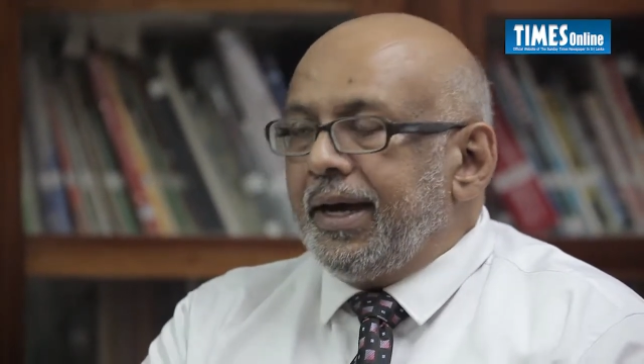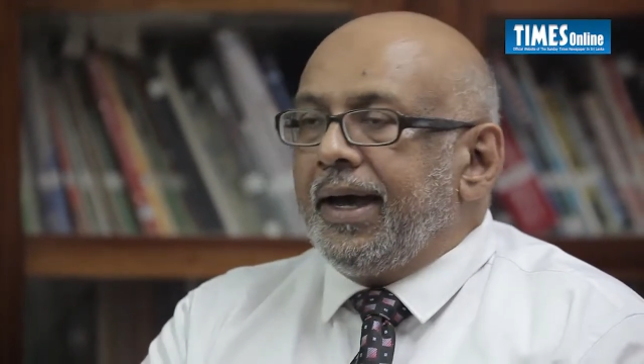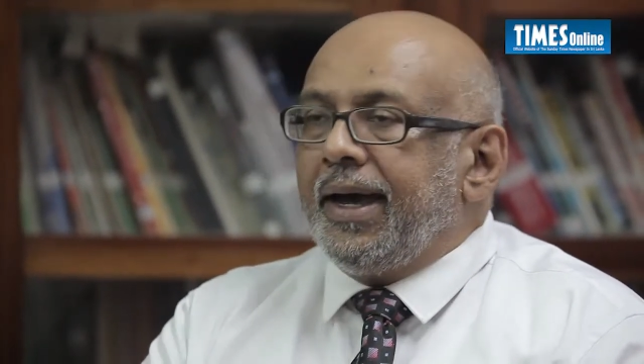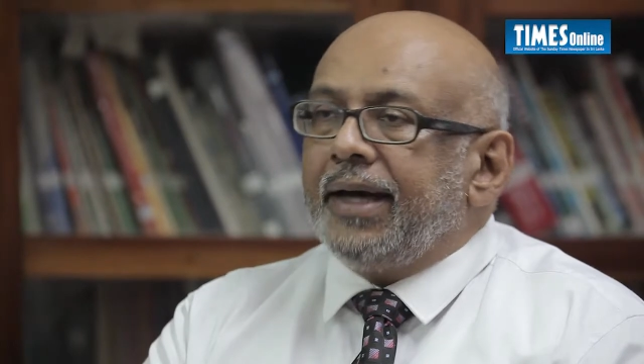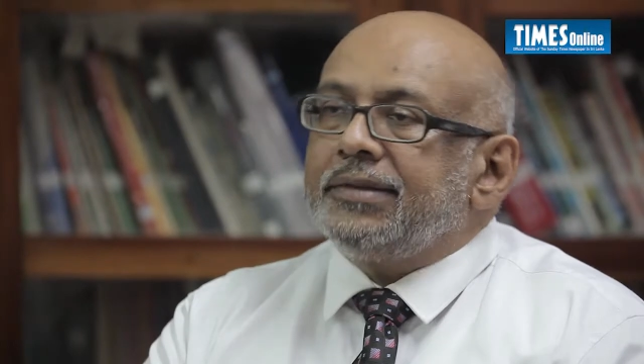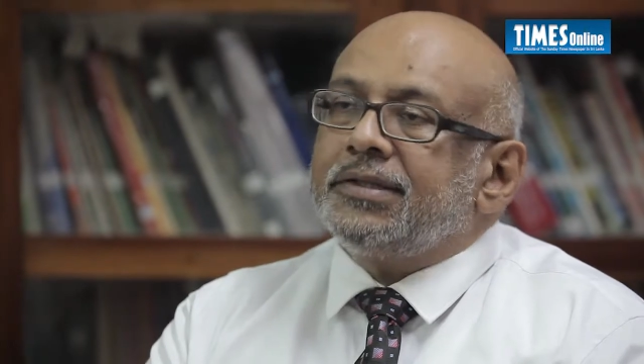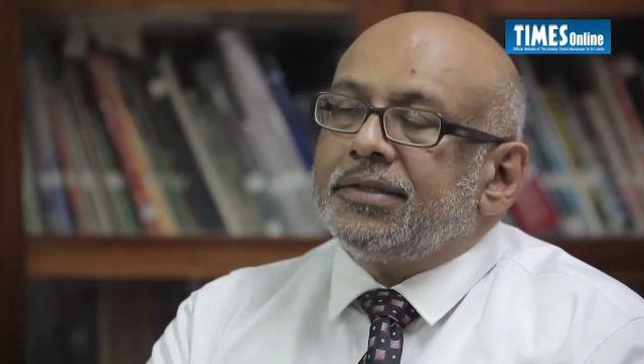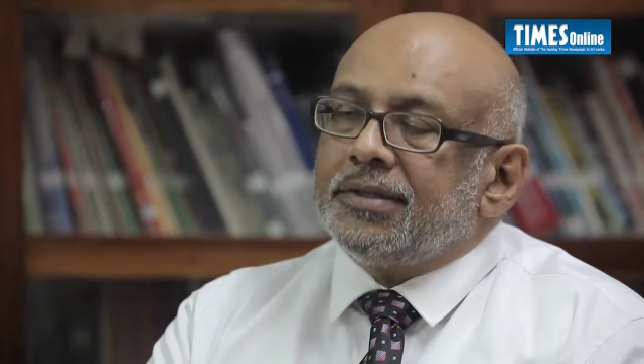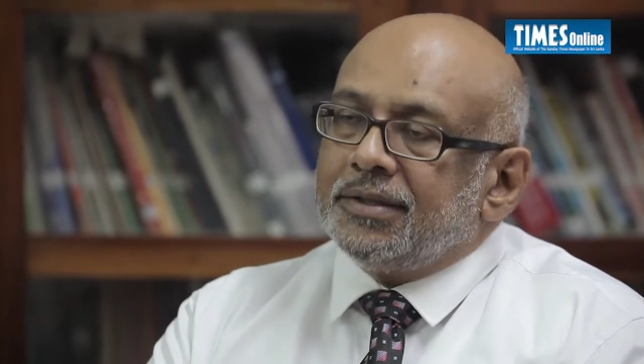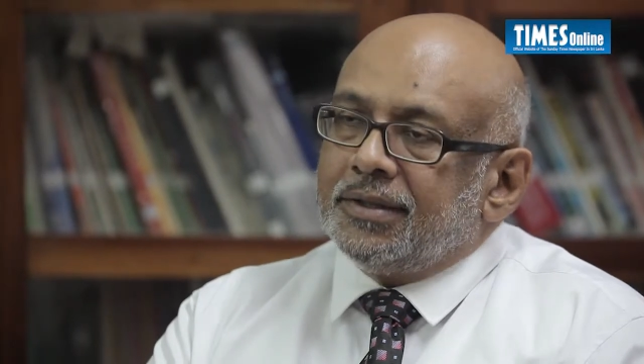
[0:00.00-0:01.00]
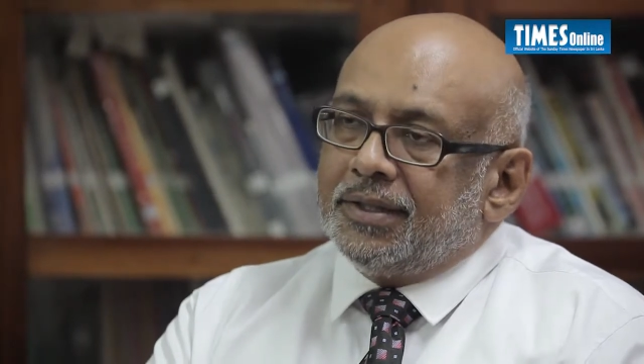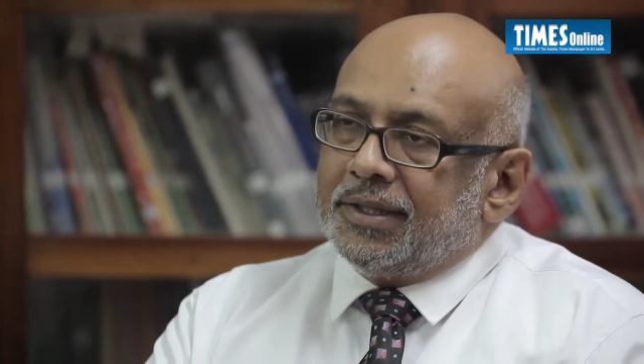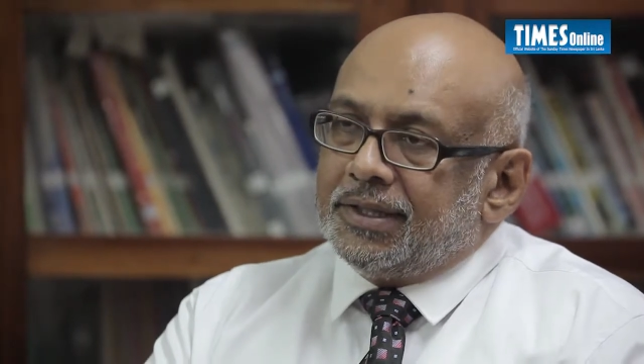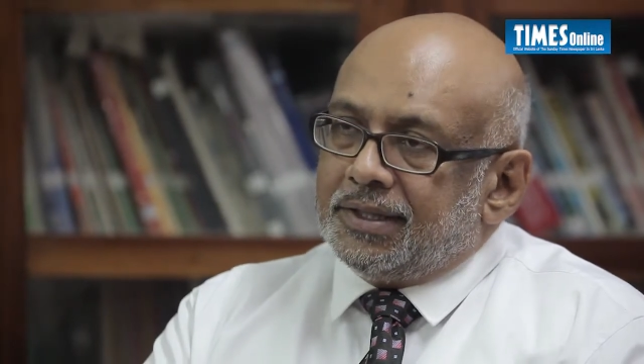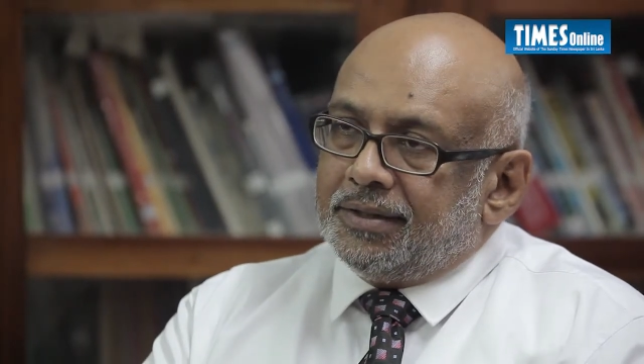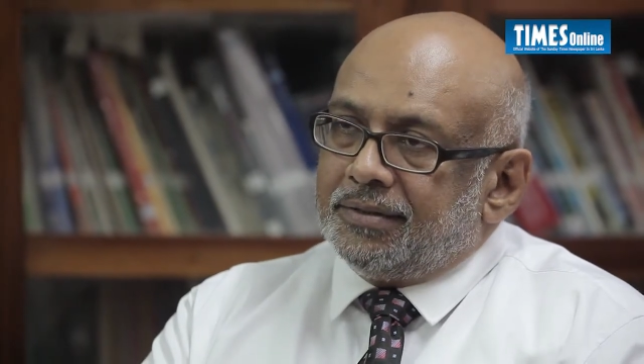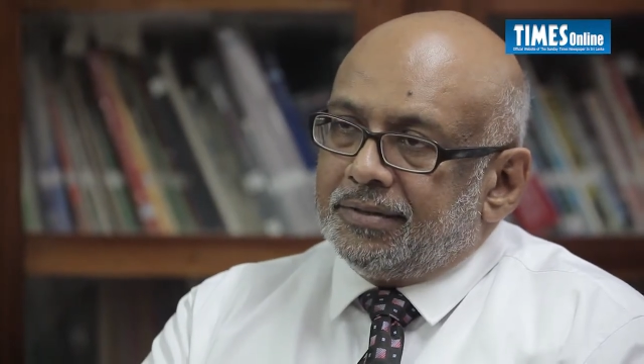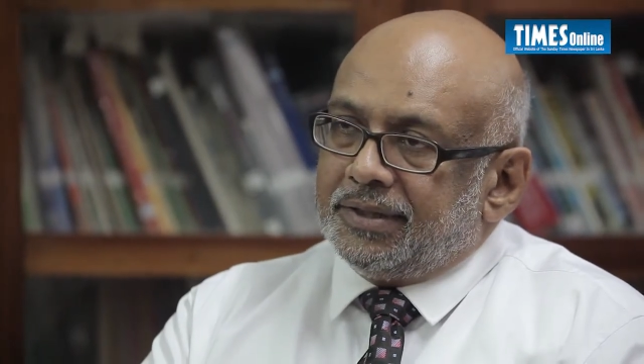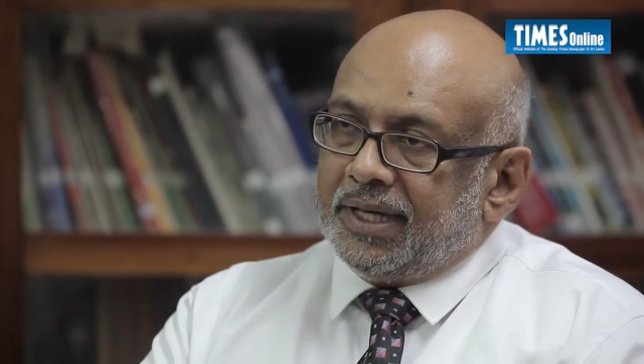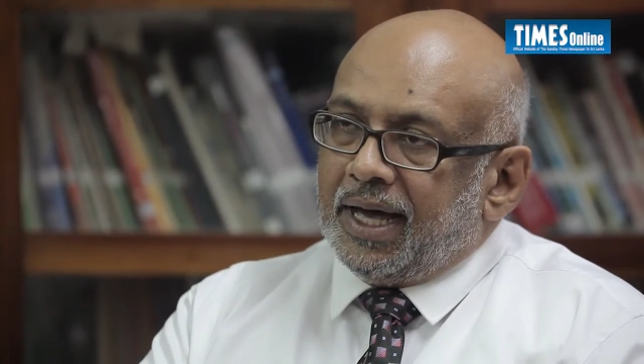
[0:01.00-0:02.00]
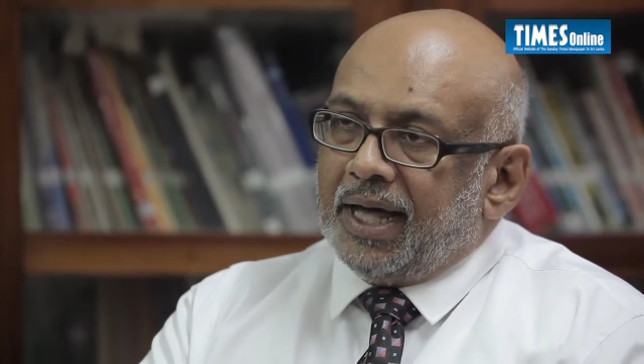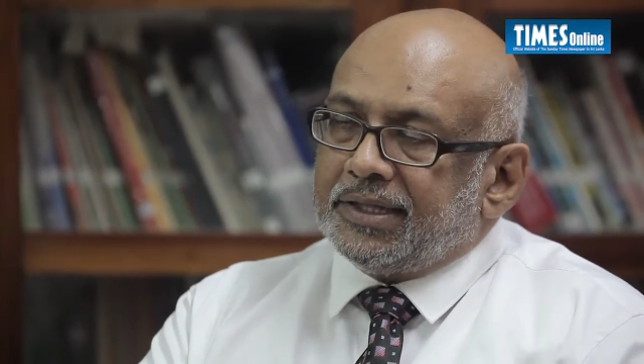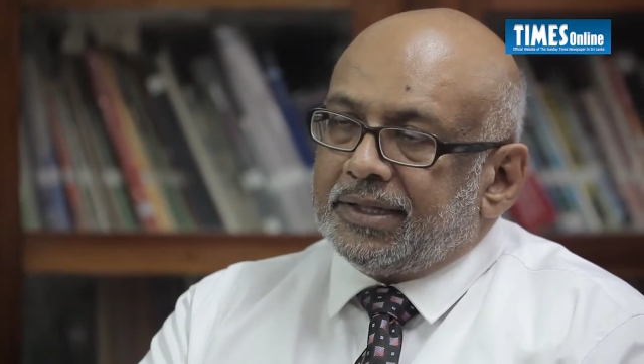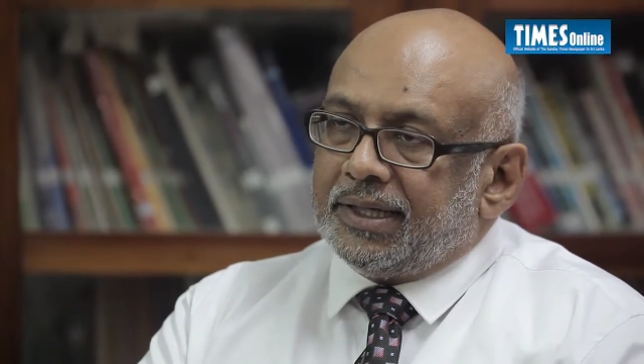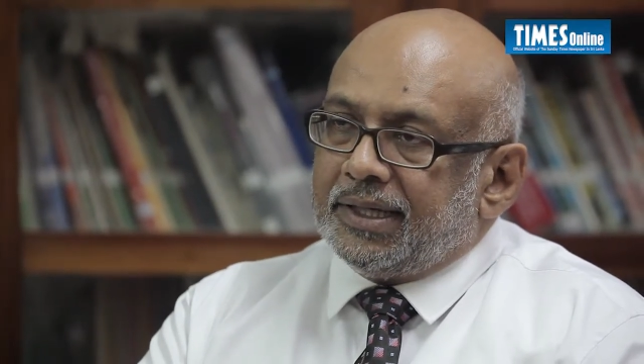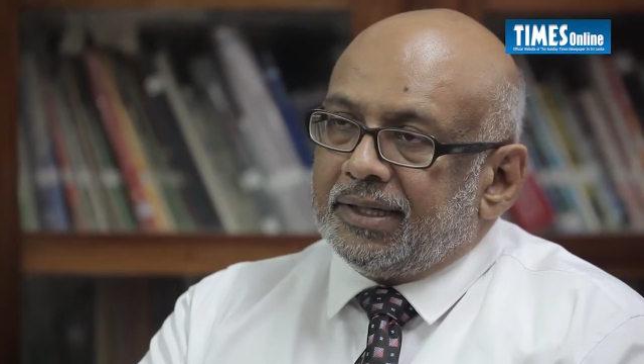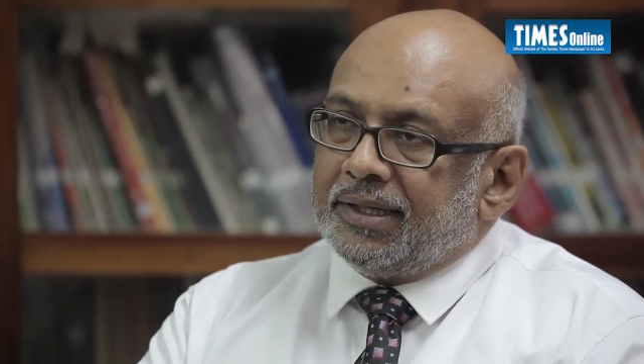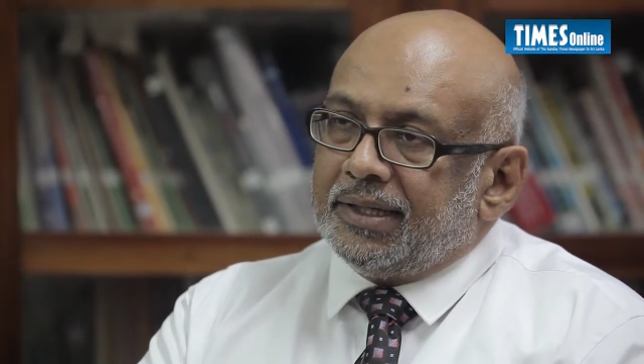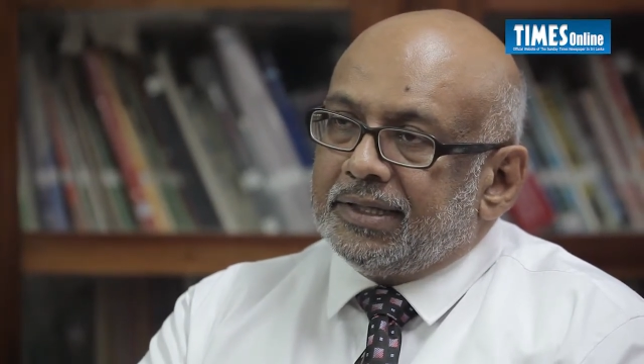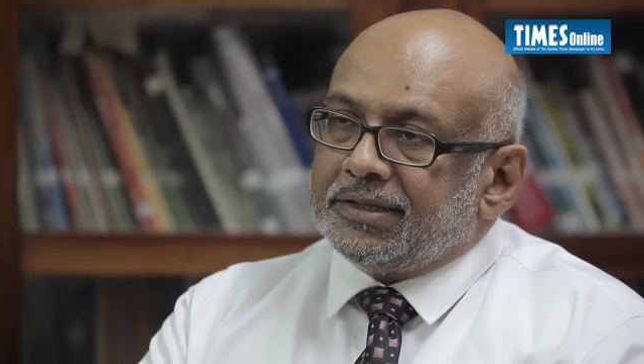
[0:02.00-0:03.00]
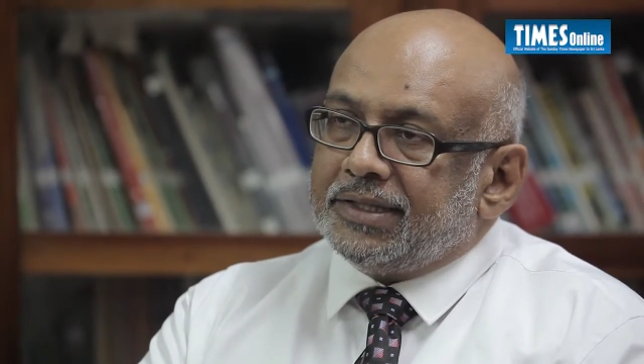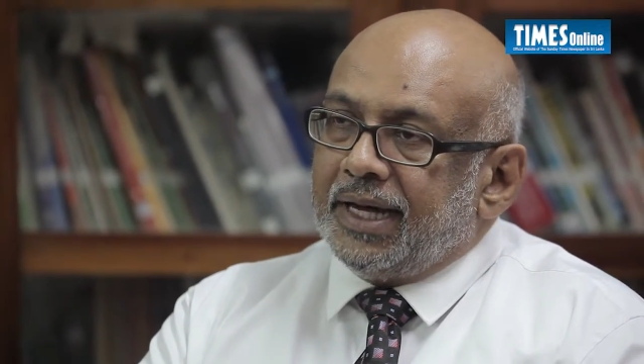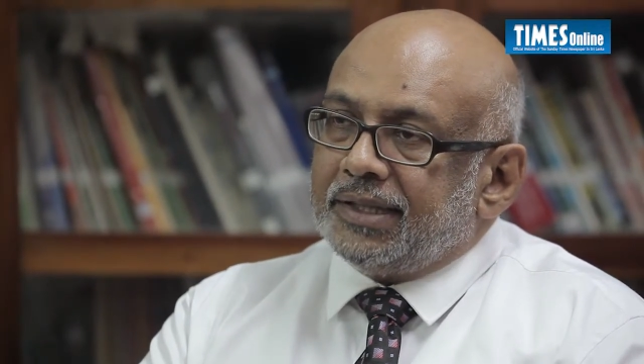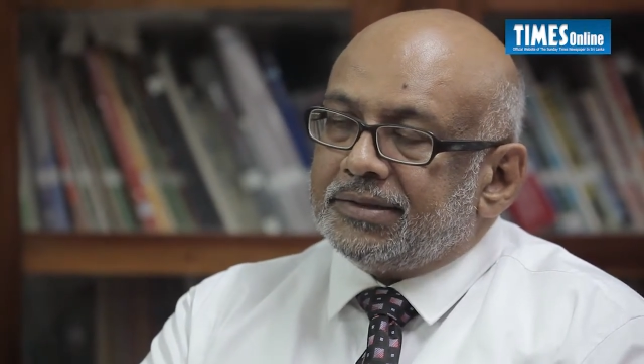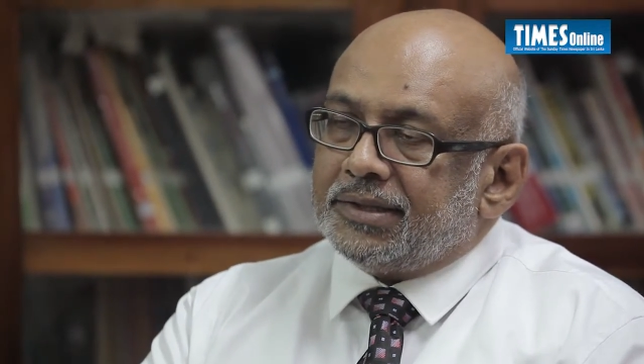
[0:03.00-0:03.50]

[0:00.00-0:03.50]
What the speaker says: and the other thing is that